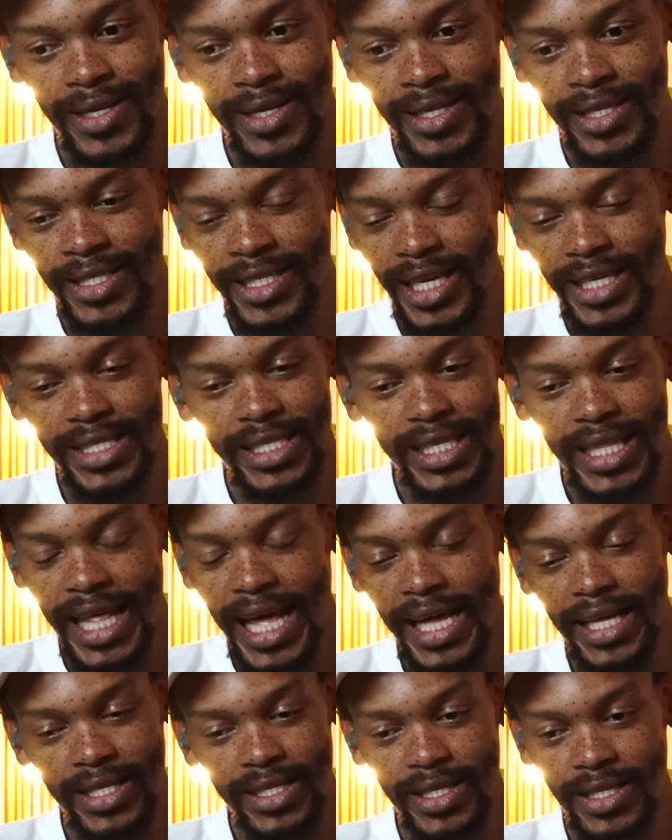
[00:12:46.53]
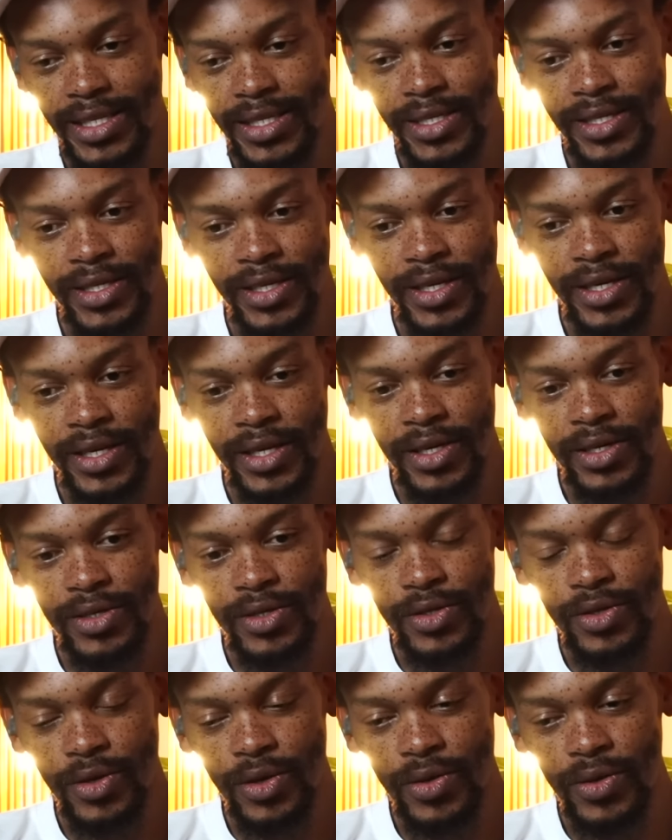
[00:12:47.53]
just that,
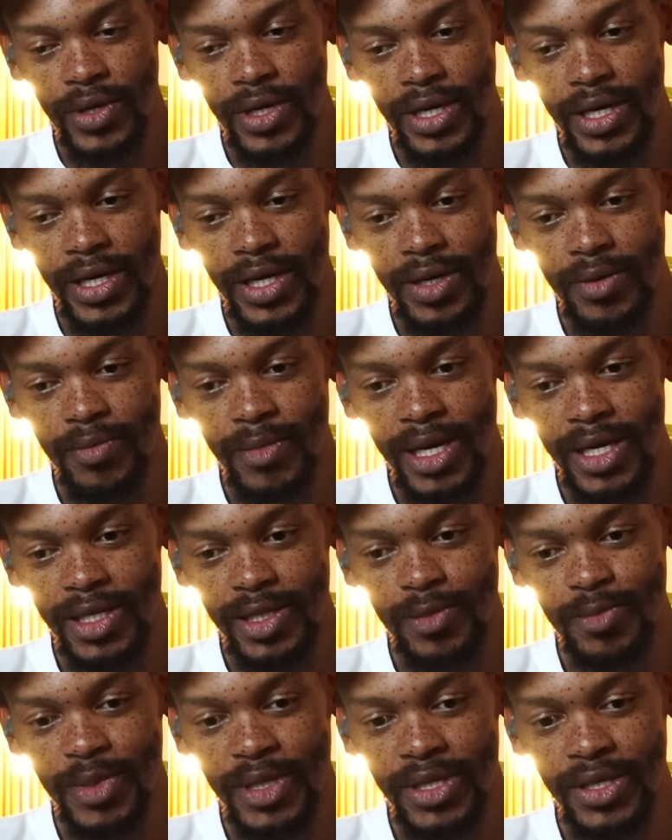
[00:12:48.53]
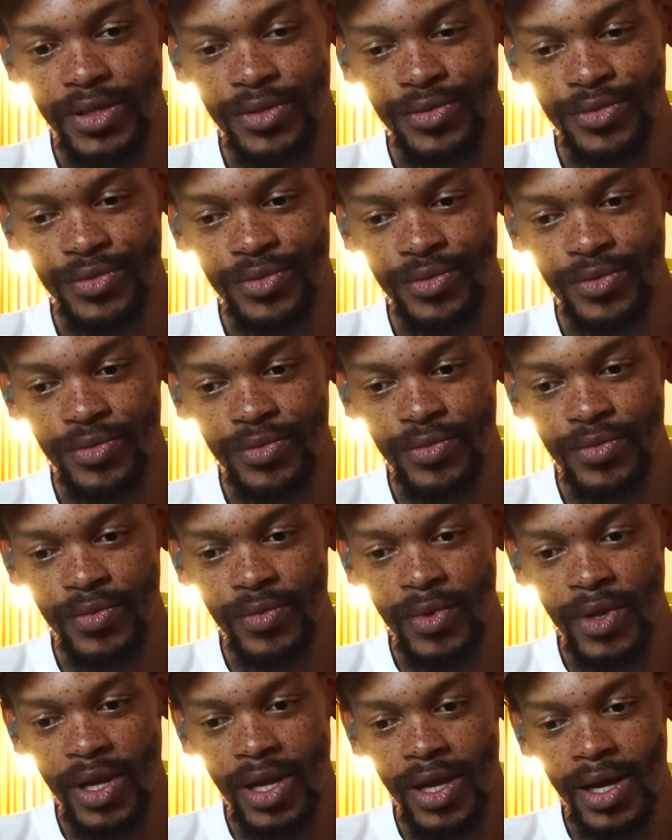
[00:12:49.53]
you know, has been,
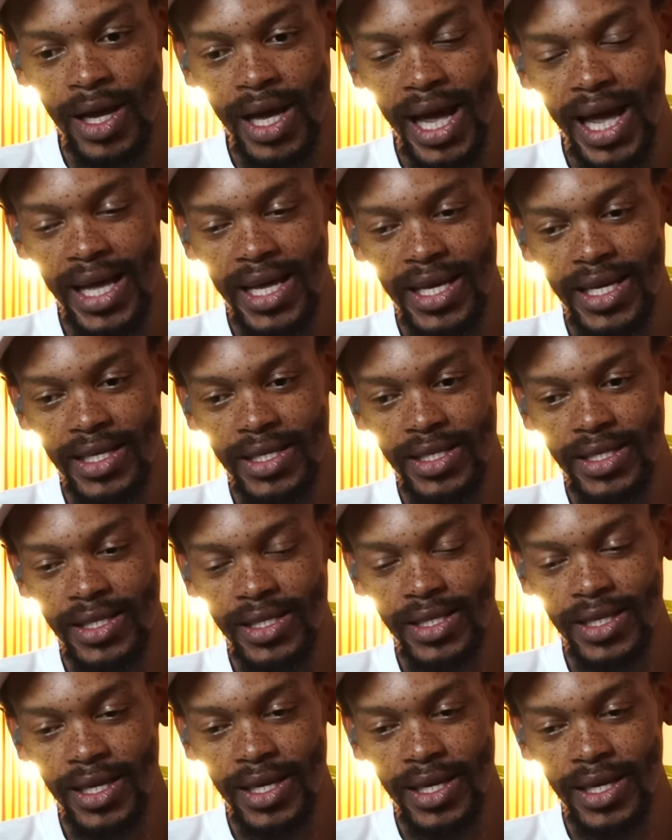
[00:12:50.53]
I guess,